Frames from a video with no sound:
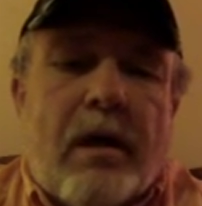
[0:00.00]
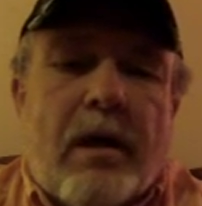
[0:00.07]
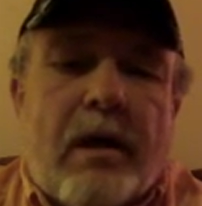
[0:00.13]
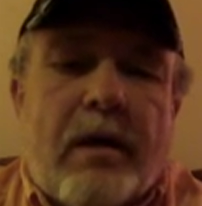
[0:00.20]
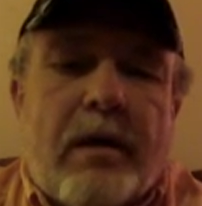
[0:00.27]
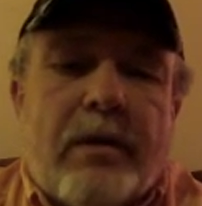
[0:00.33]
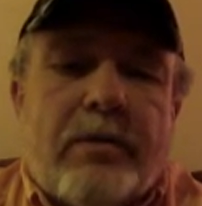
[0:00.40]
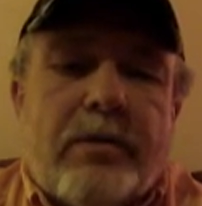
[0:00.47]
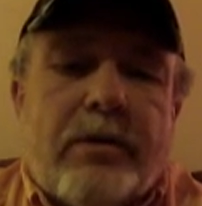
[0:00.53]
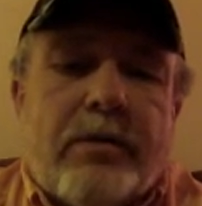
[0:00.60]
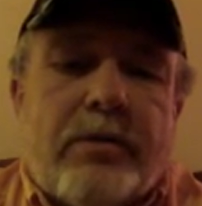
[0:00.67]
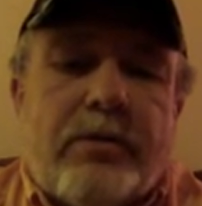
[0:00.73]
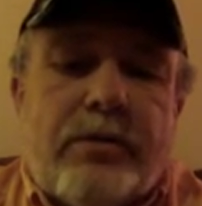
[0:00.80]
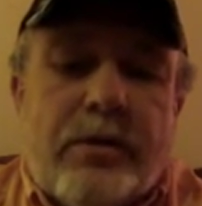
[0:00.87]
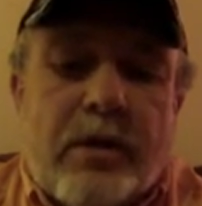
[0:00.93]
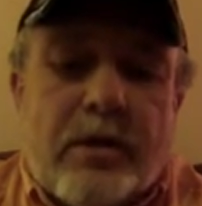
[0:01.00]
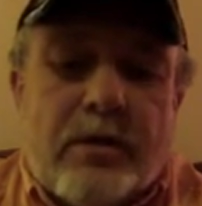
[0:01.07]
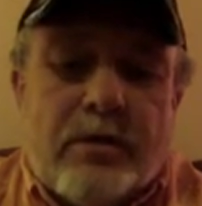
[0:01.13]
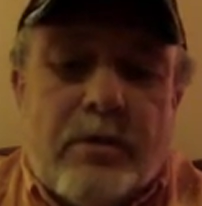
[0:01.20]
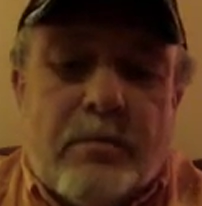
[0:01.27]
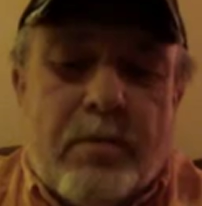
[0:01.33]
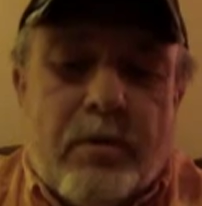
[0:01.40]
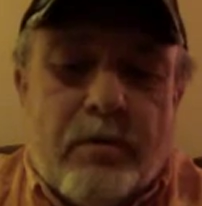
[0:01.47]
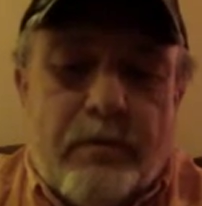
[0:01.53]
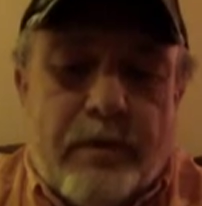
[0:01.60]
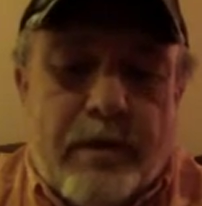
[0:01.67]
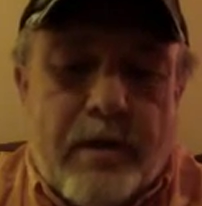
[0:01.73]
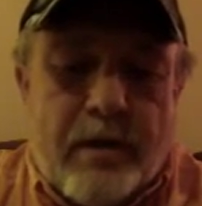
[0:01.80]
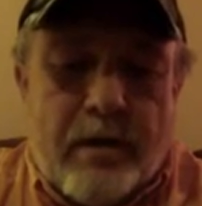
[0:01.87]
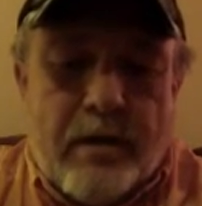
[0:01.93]
And this is just a
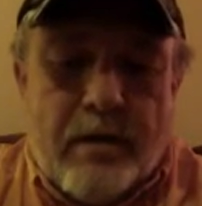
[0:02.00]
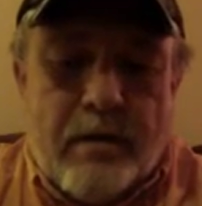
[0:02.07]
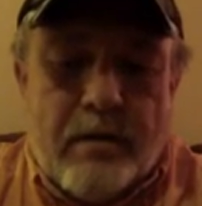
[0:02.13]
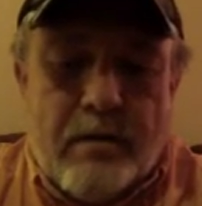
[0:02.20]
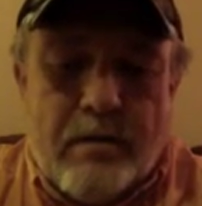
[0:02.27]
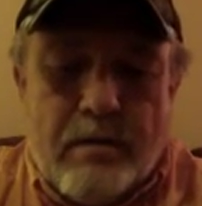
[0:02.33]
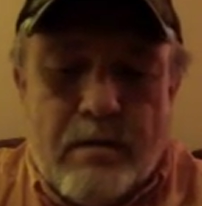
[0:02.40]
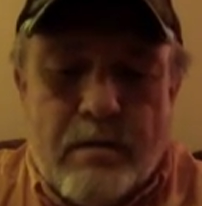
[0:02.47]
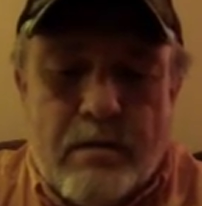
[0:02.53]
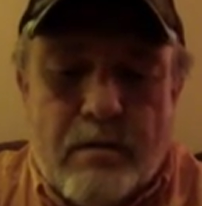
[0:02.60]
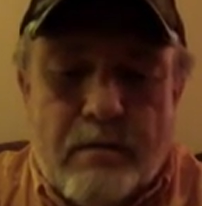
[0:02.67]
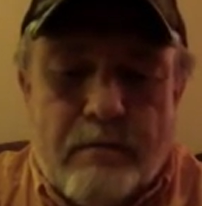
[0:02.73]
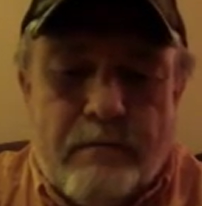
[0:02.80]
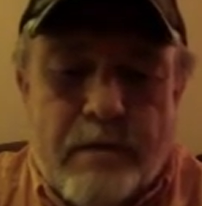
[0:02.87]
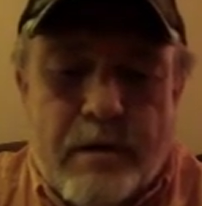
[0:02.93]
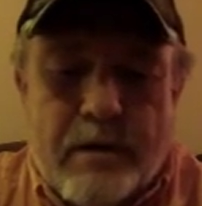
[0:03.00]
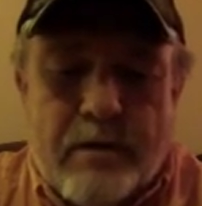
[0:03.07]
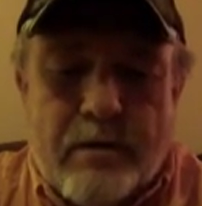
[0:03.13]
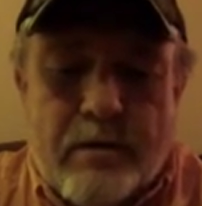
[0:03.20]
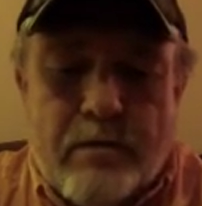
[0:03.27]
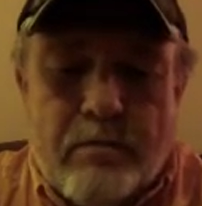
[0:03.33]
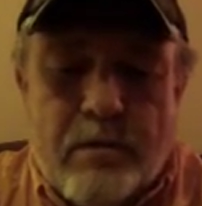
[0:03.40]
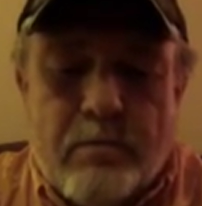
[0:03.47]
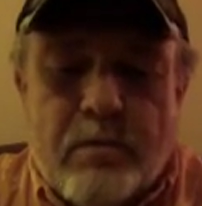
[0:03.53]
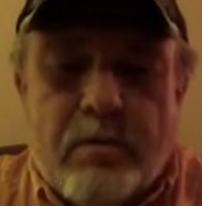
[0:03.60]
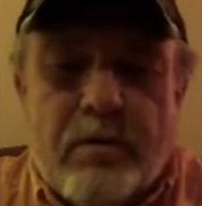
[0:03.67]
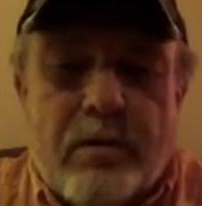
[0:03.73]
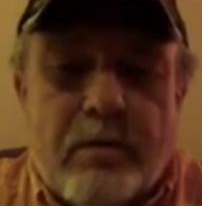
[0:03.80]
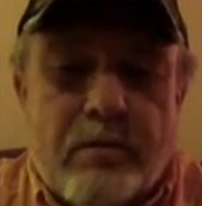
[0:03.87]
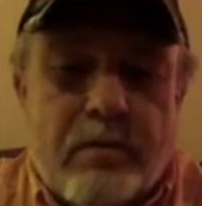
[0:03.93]
perfect head. In fact, you know what I'm
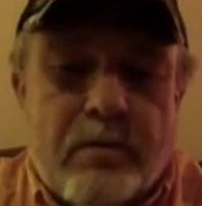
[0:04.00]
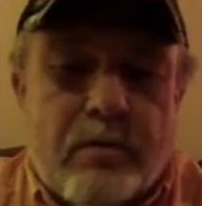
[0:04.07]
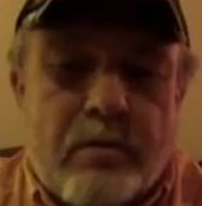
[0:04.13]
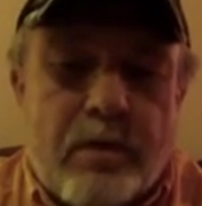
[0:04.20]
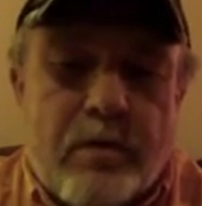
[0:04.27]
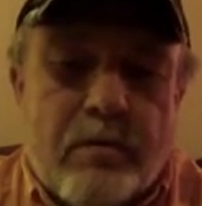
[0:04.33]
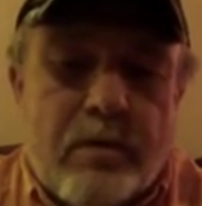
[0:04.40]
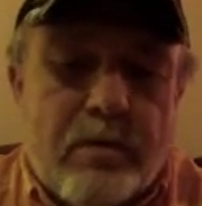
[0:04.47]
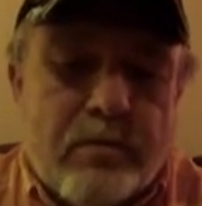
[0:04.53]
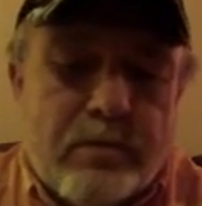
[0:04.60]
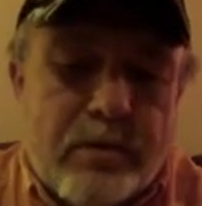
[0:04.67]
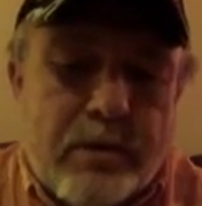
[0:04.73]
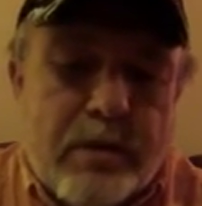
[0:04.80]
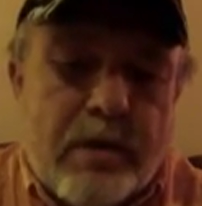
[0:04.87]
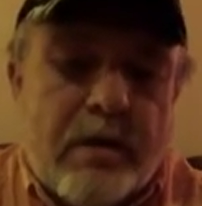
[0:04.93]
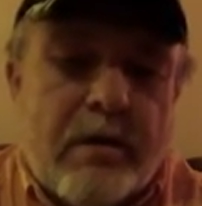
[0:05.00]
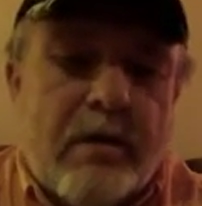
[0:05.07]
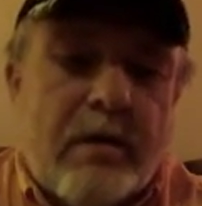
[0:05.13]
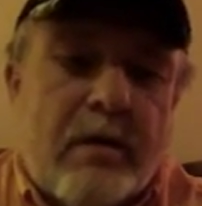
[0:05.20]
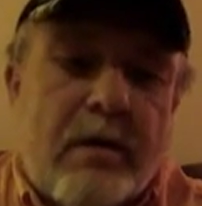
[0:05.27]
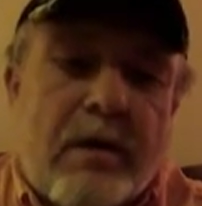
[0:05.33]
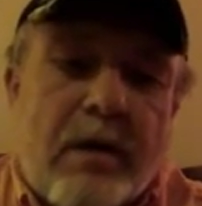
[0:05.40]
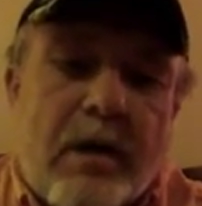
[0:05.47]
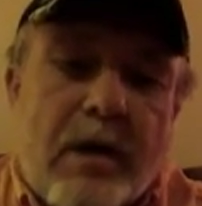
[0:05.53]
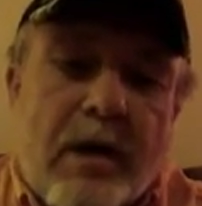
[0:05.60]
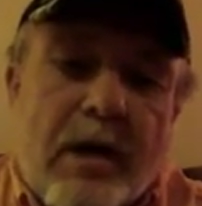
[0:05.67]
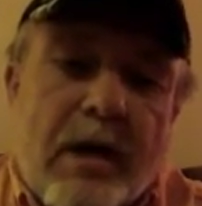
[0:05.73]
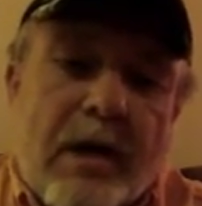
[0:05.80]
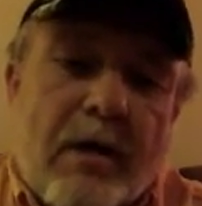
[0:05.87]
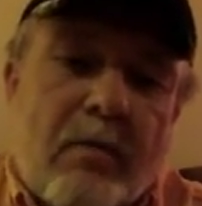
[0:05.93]
going to do real quick? We're going to see
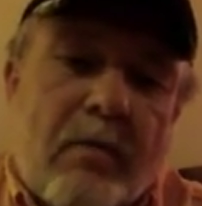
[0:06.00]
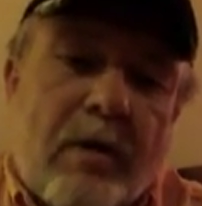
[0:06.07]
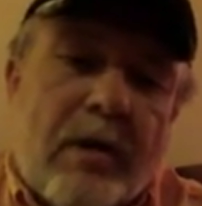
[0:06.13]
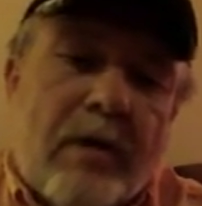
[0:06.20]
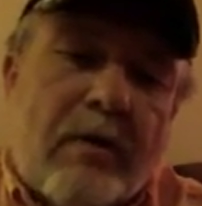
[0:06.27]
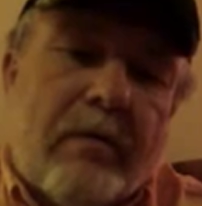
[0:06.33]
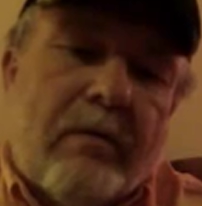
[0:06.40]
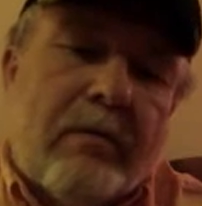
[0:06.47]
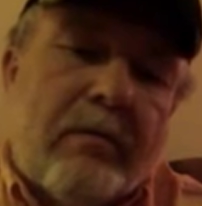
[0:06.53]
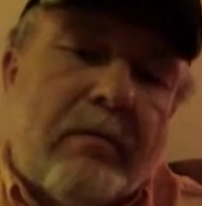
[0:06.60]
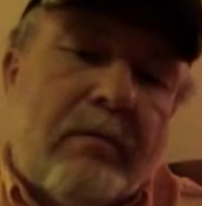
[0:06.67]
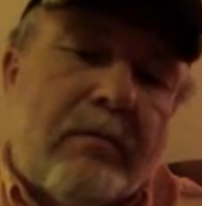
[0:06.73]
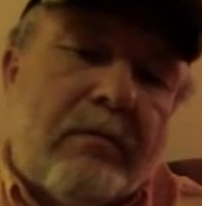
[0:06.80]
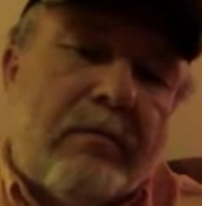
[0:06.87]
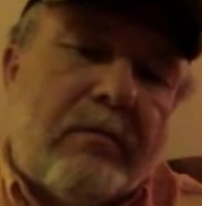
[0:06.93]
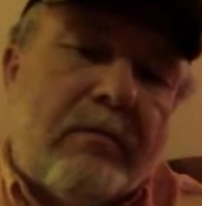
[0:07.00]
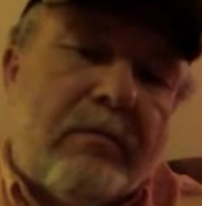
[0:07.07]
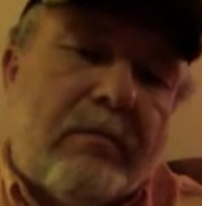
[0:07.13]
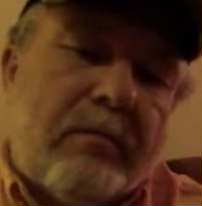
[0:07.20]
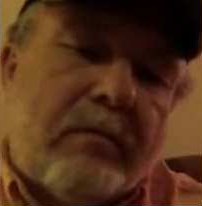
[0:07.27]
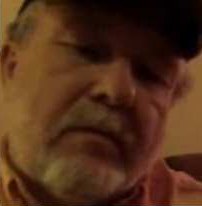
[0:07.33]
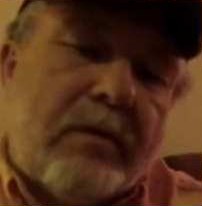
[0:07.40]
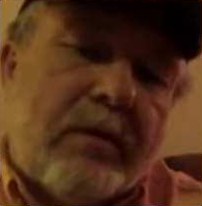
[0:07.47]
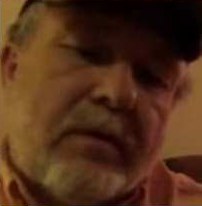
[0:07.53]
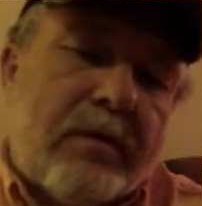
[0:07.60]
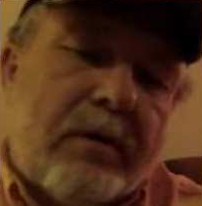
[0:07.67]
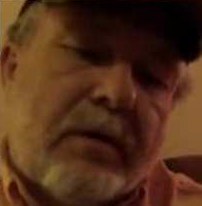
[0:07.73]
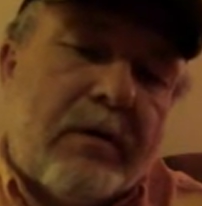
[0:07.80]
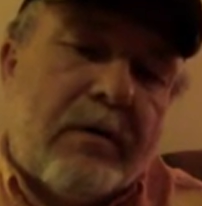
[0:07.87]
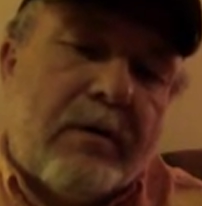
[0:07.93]
how well this
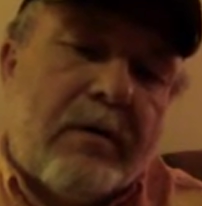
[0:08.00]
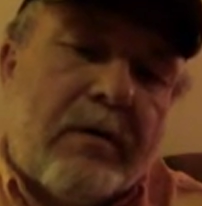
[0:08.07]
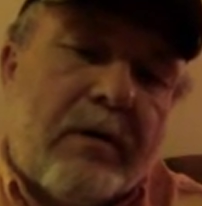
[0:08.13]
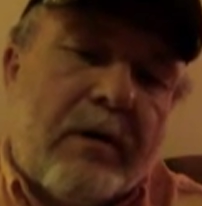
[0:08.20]
sucker,